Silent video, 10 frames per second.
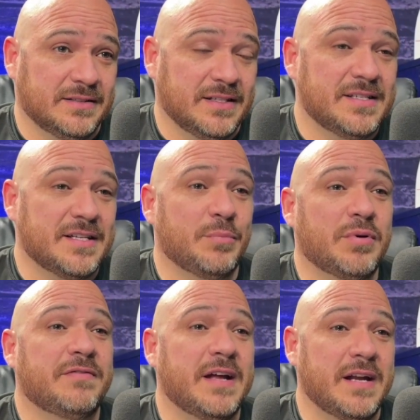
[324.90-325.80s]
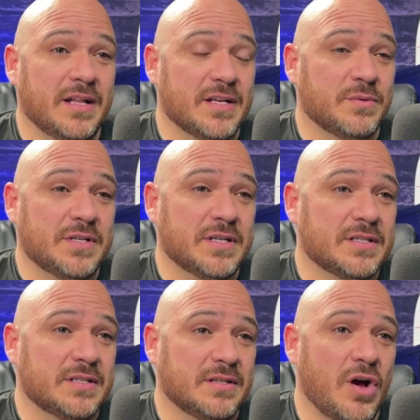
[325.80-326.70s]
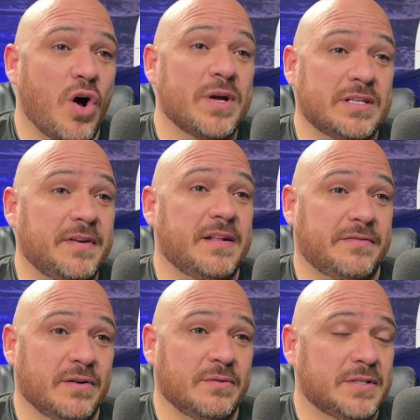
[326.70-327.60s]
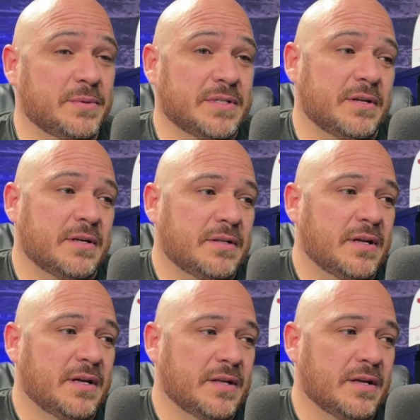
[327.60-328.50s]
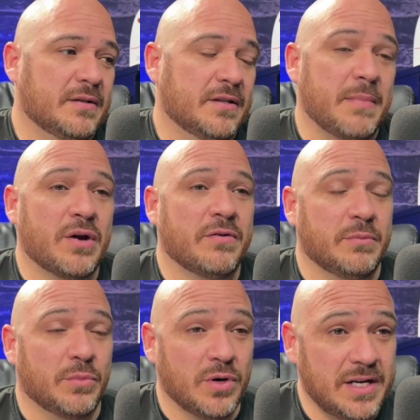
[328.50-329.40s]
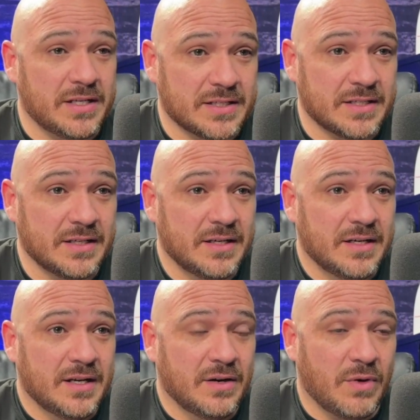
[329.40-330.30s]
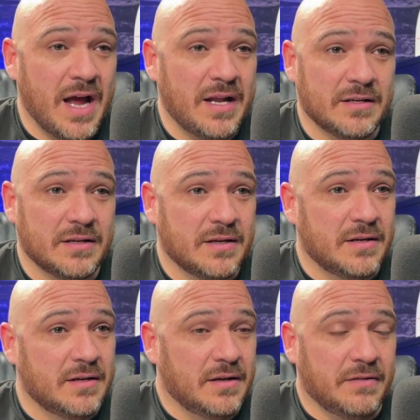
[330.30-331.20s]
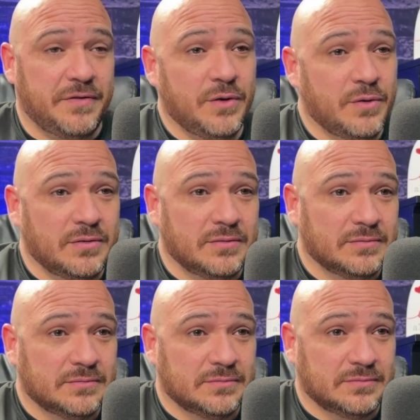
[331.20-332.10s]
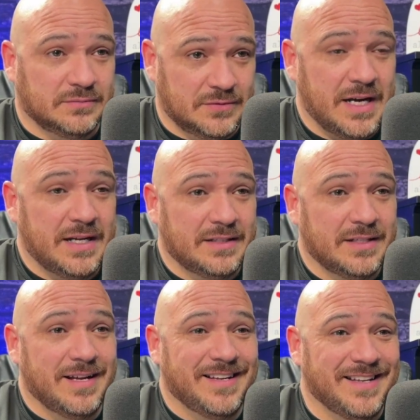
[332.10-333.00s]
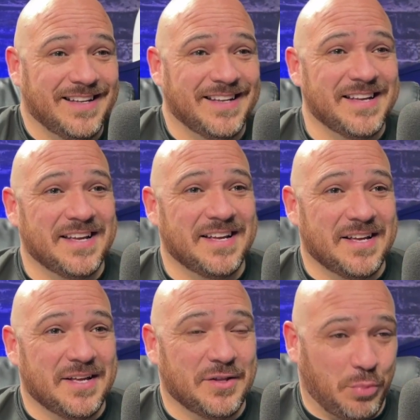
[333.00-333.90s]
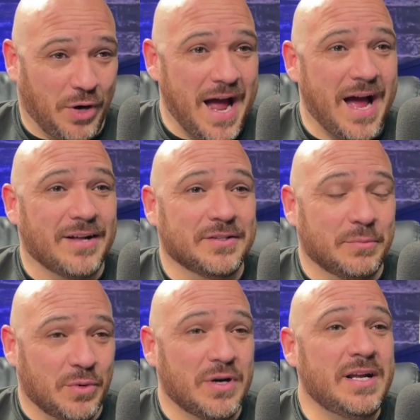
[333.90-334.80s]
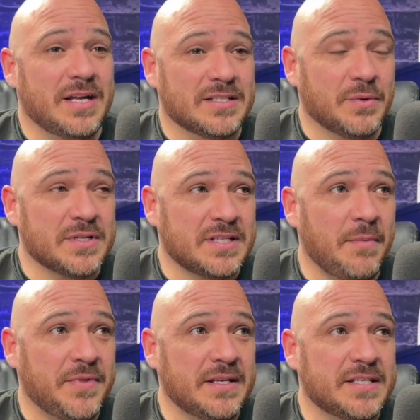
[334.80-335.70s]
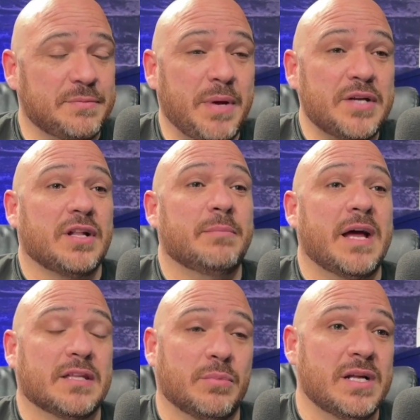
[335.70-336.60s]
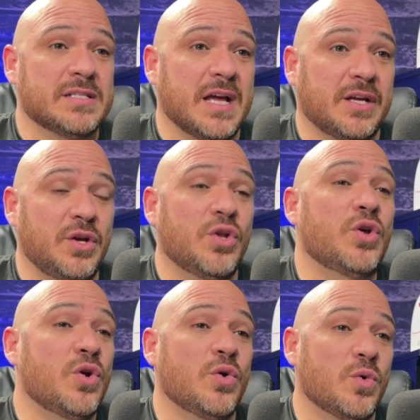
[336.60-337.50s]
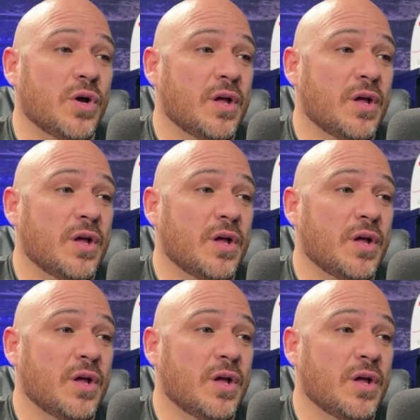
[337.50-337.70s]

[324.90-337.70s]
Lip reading: Semper Fidelis, which is always faithful, which was the motto of the Marines, right? A few, right? The proud, the Marines. There was something special about the Marines. Like, you knew